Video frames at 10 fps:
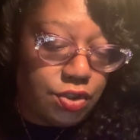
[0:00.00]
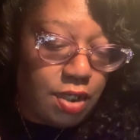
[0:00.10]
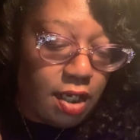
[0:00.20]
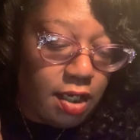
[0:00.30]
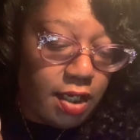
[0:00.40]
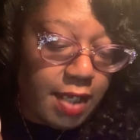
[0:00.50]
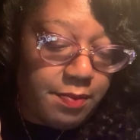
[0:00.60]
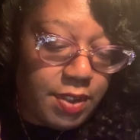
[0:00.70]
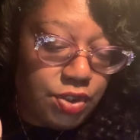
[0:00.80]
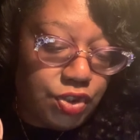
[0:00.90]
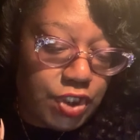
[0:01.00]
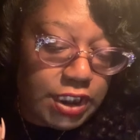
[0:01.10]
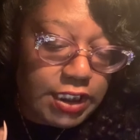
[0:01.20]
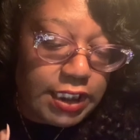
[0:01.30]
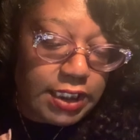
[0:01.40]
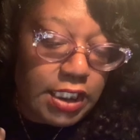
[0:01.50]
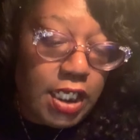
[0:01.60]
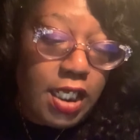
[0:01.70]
administration,